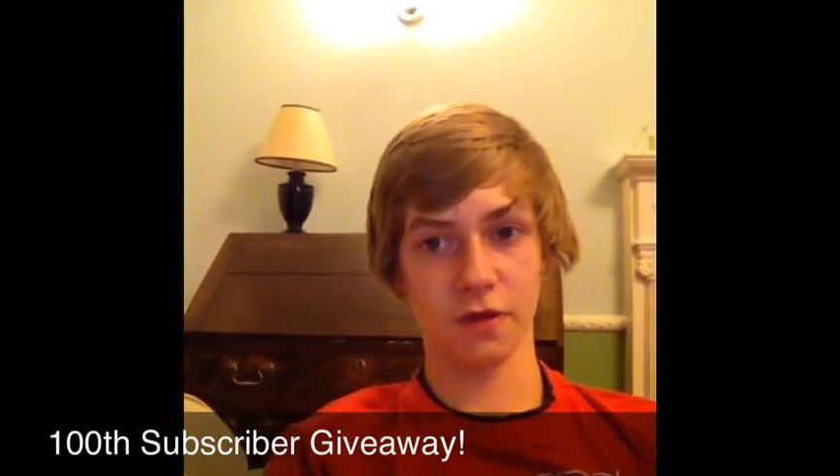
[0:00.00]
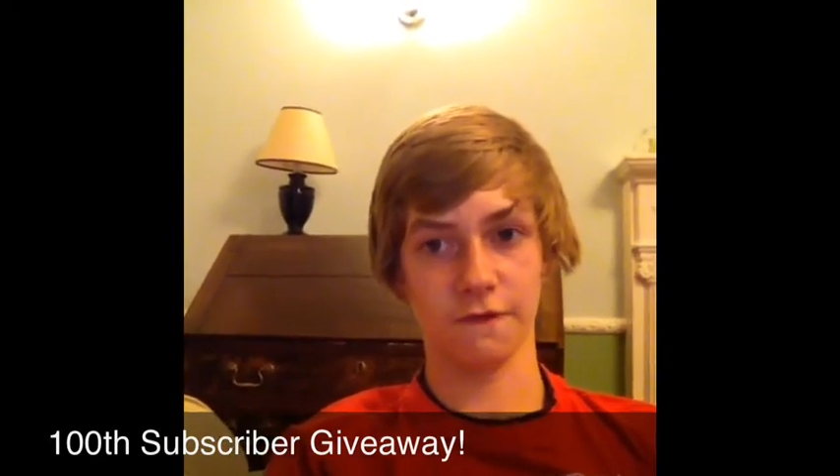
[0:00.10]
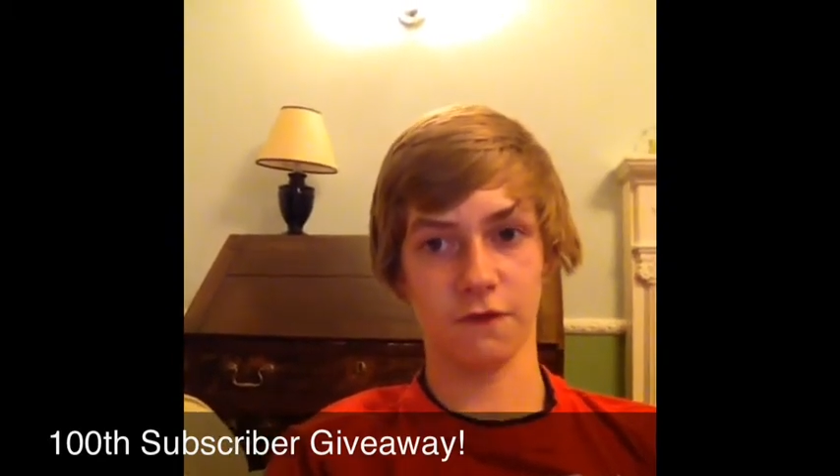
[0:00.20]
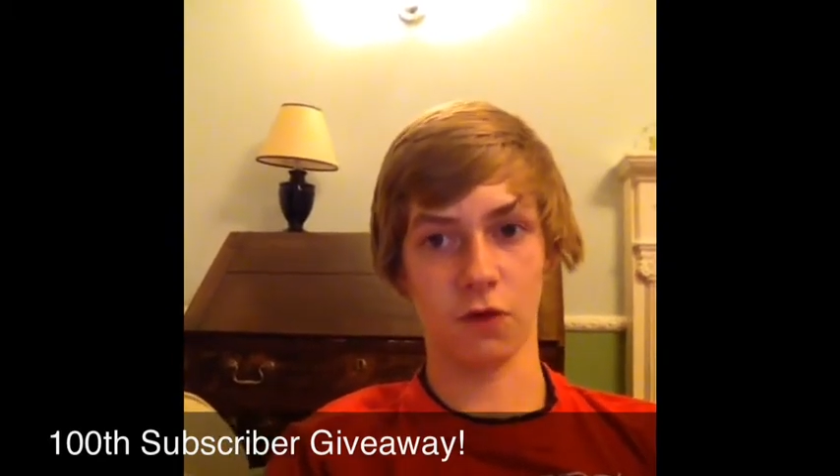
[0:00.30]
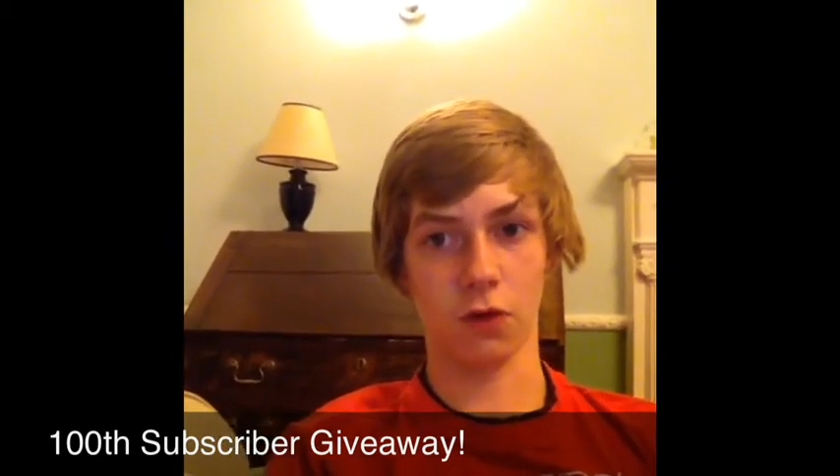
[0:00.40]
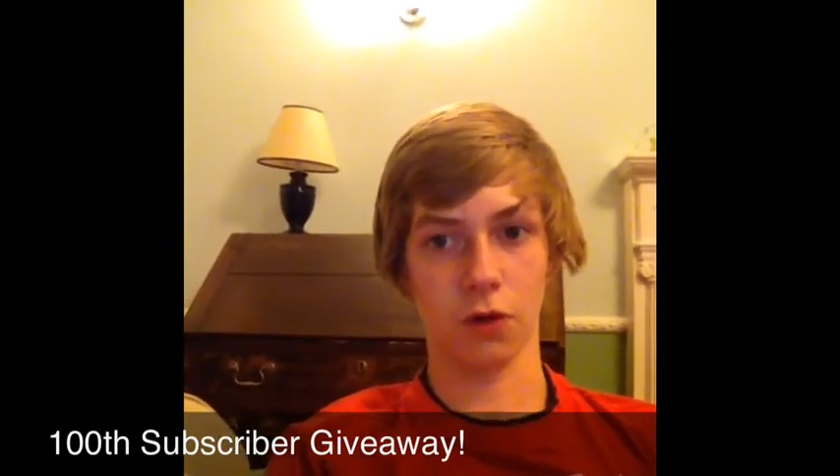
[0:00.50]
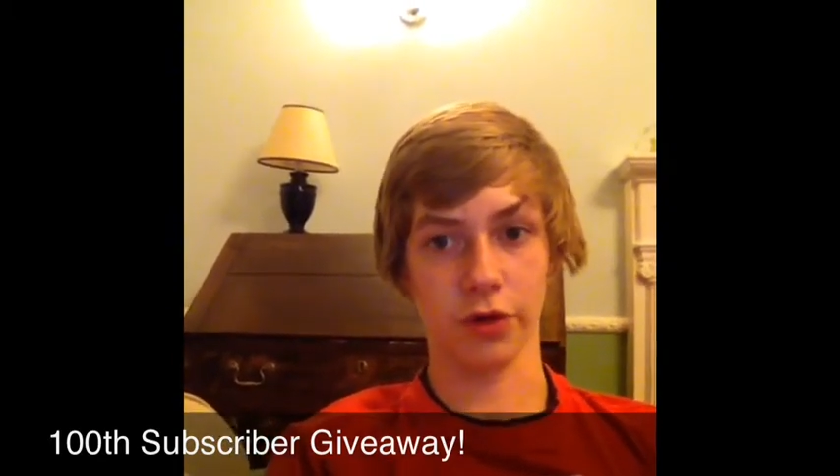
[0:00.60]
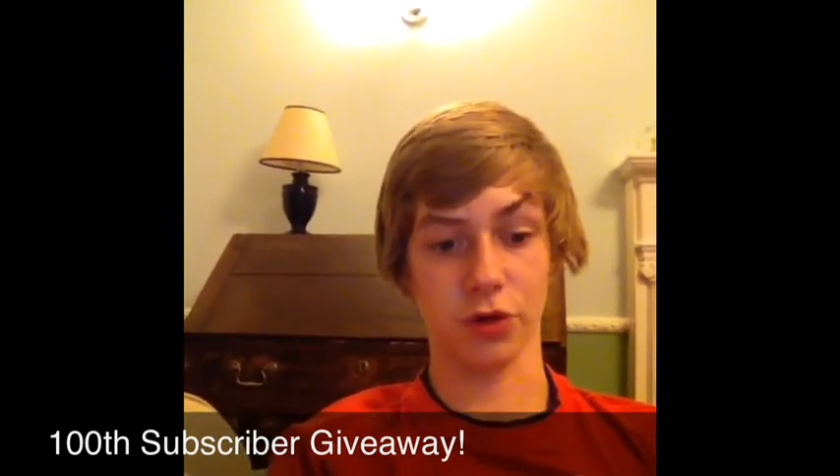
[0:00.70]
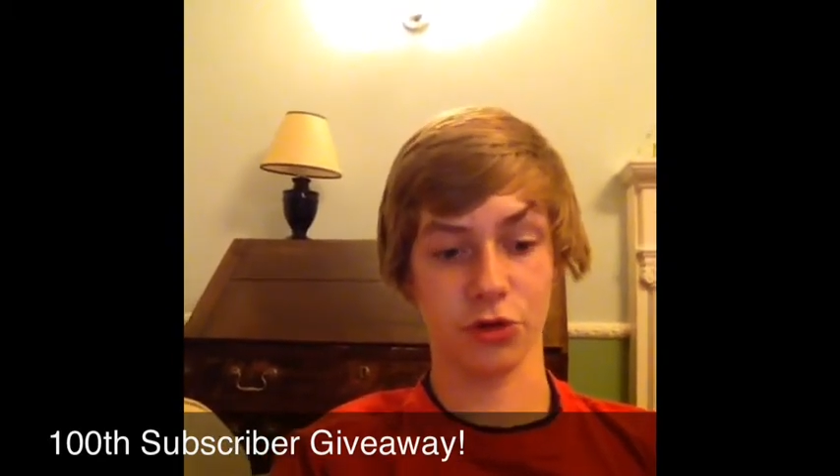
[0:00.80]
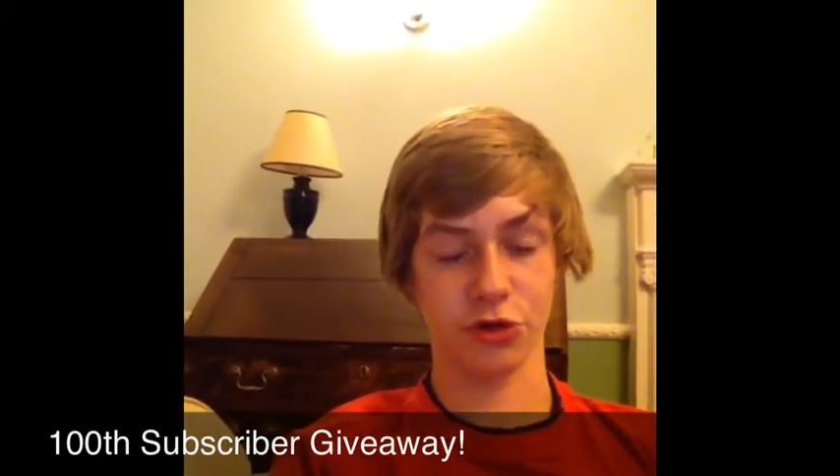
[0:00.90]
for
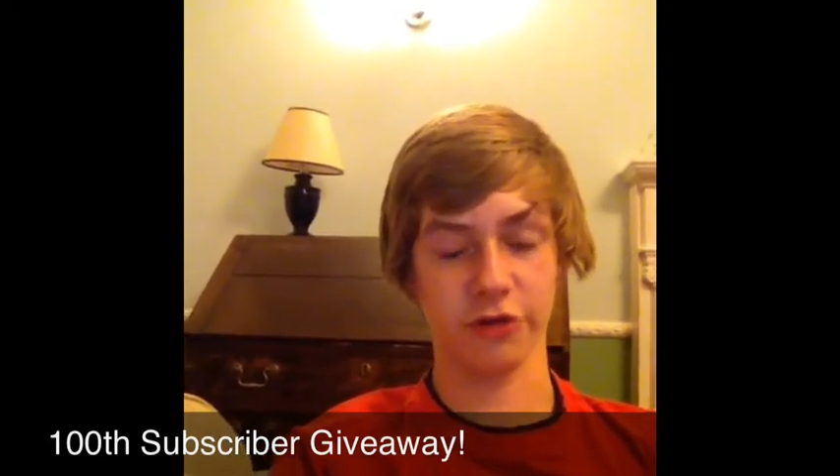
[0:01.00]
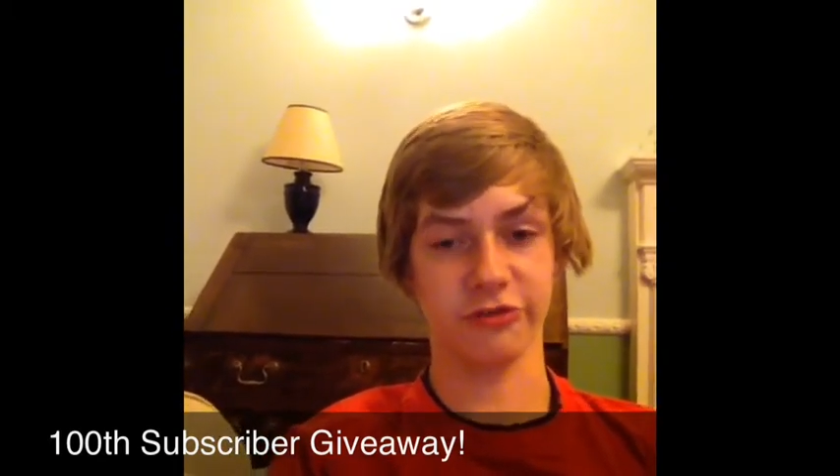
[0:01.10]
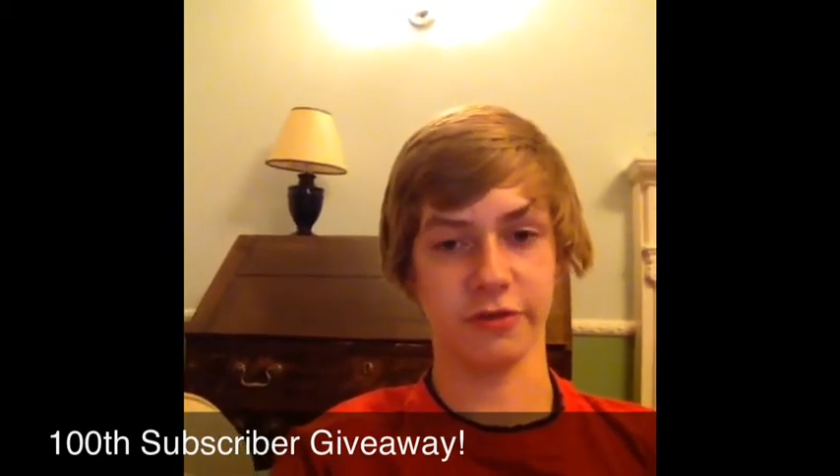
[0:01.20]
your chosen